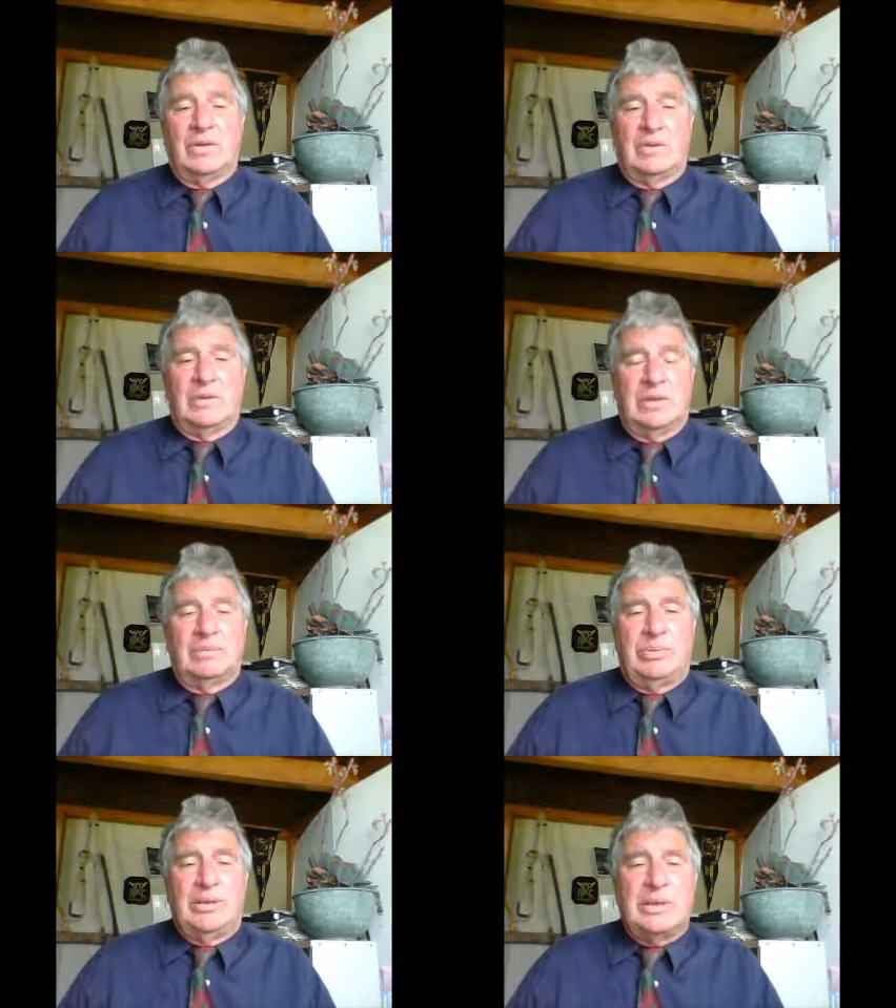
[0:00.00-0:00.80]
got
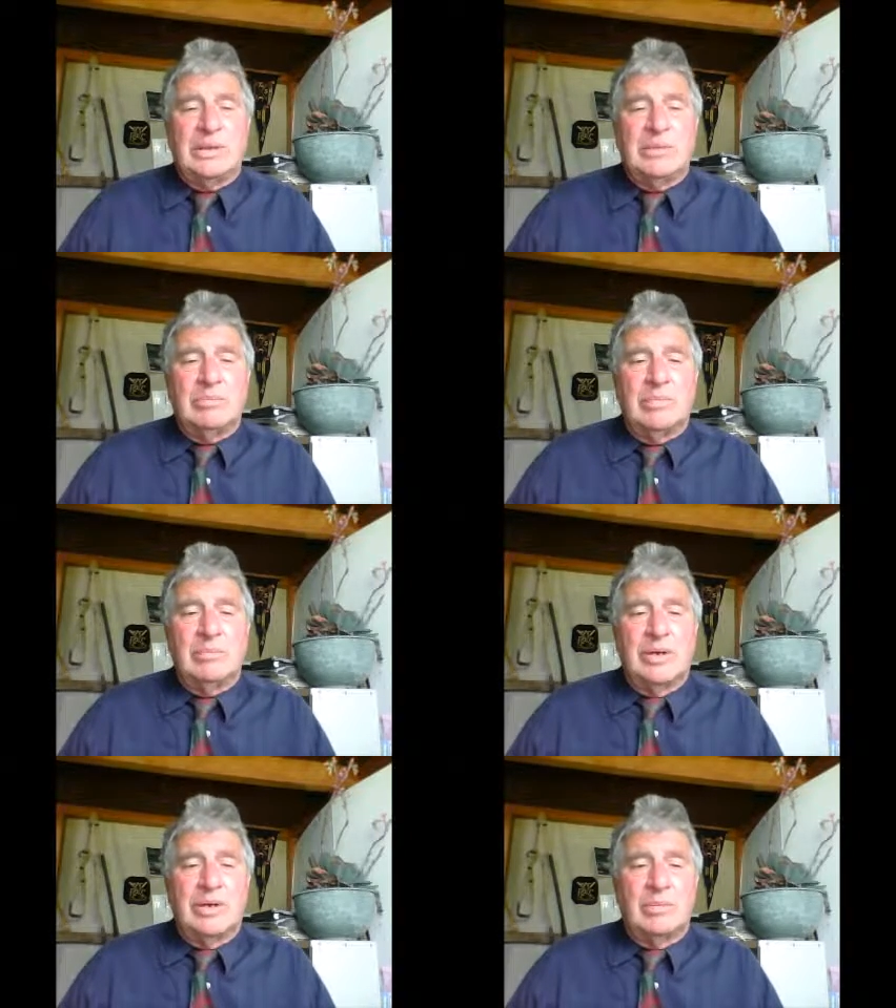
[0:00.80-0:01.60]
pretty clear in my
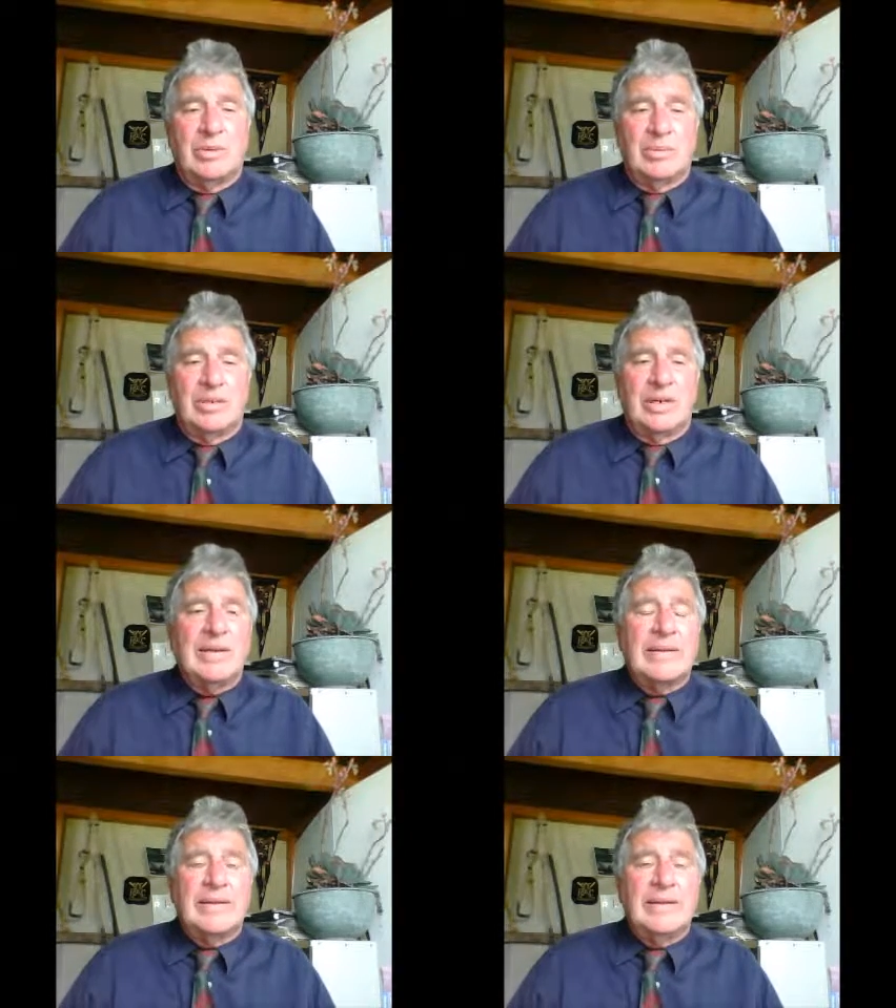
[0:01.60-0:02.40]
mind, I want to put it
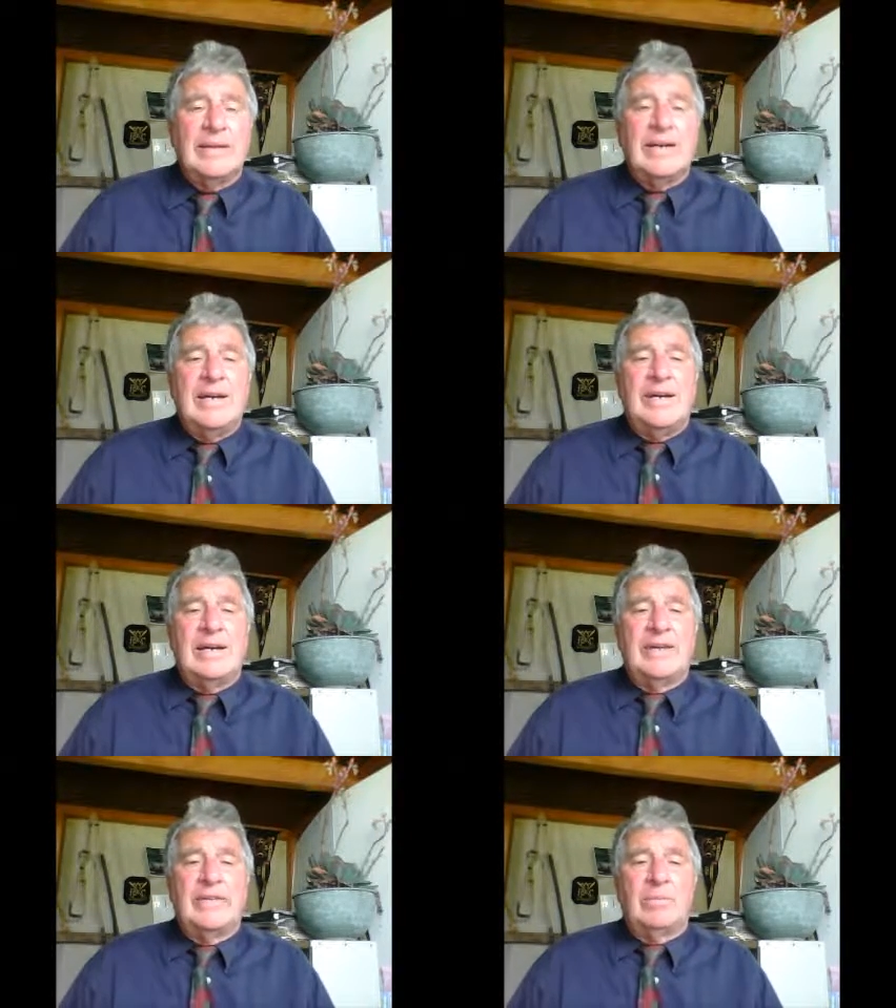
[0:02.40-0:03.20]
out there,
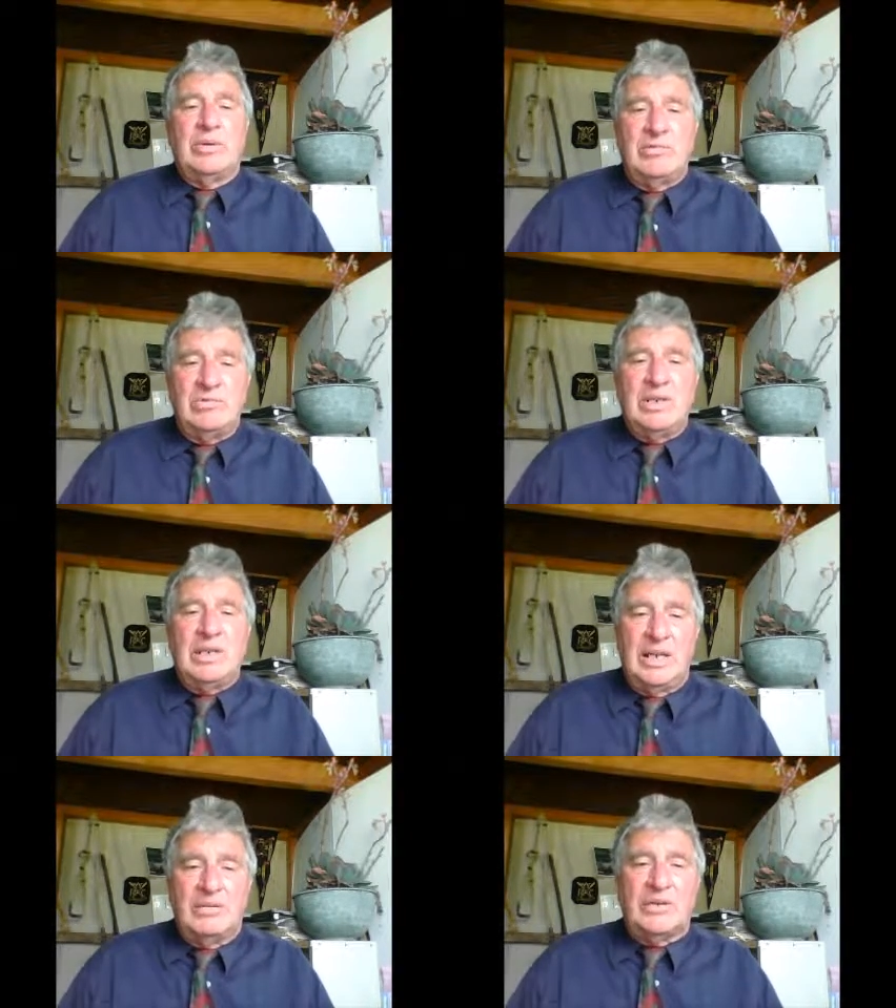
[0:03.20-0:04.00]
that we
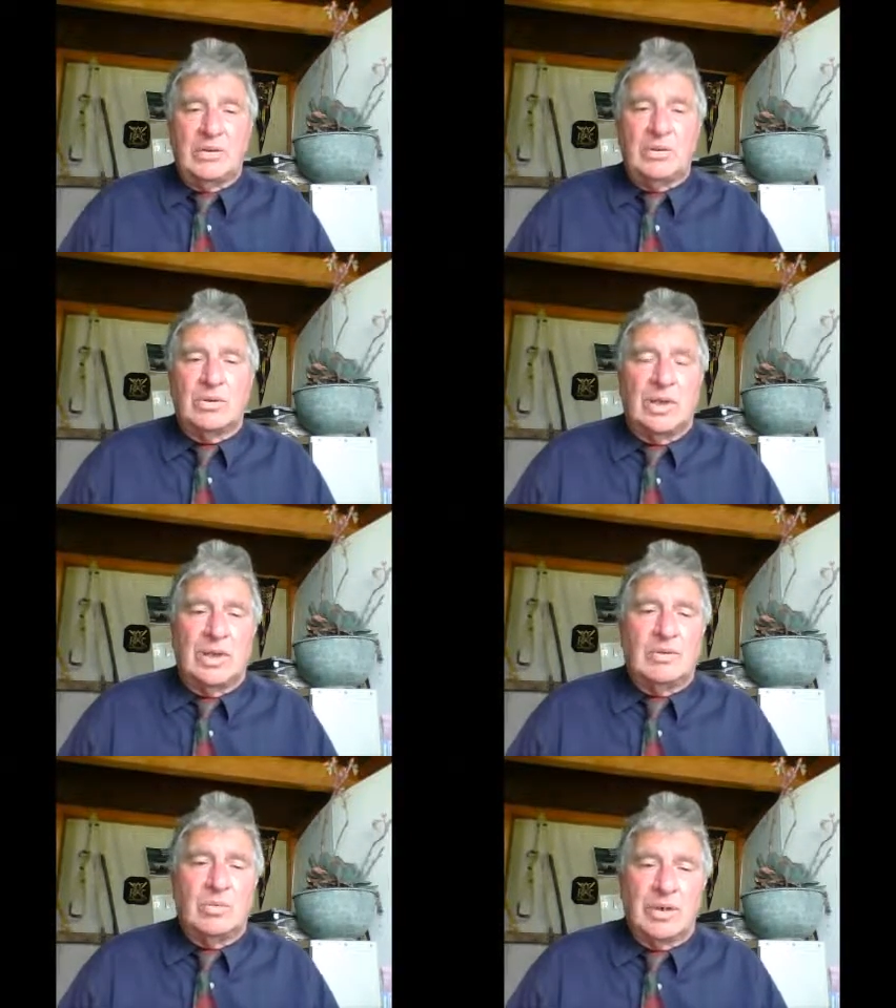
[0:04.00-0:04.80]
really have to look
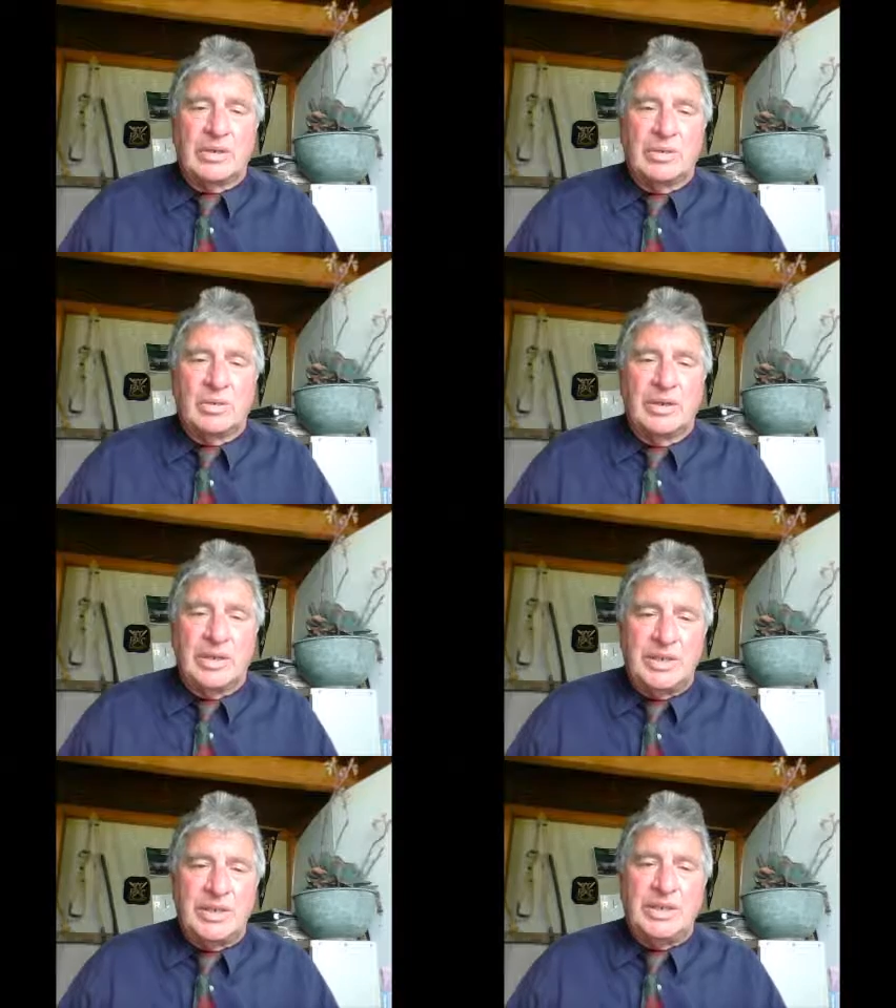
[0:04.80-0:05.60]
at what I call an
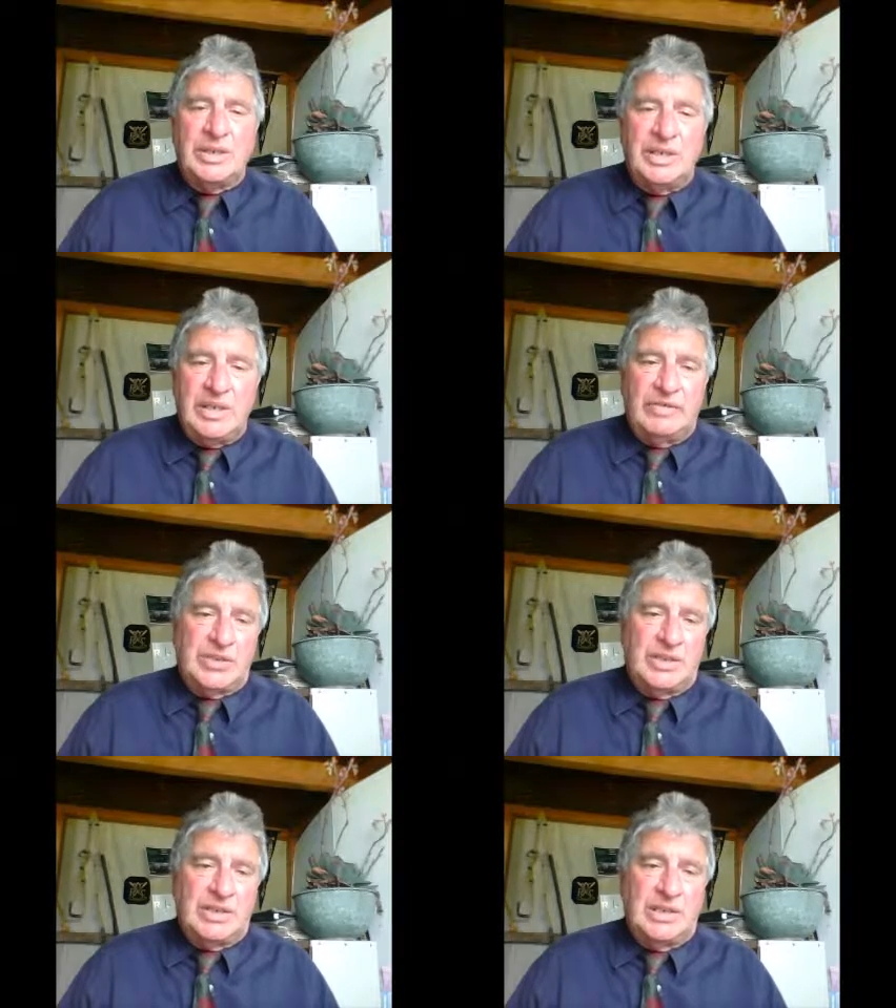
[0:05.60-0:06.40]
identity
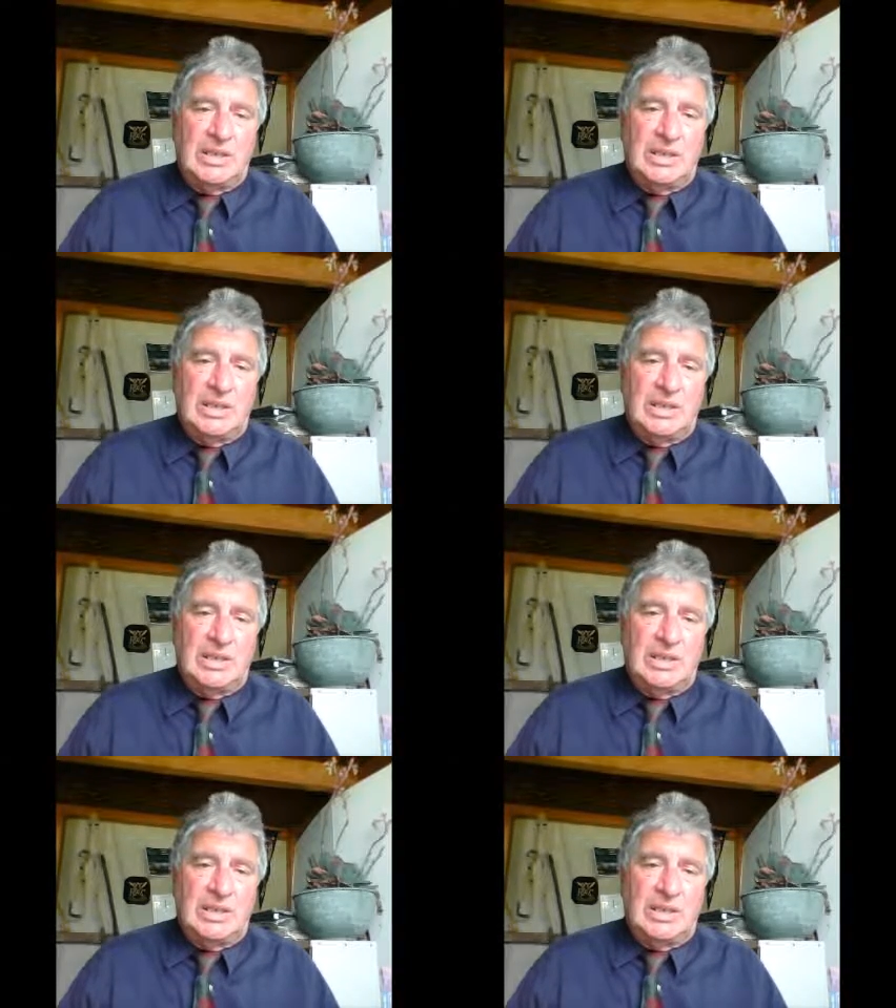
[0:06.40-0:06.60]
deficit.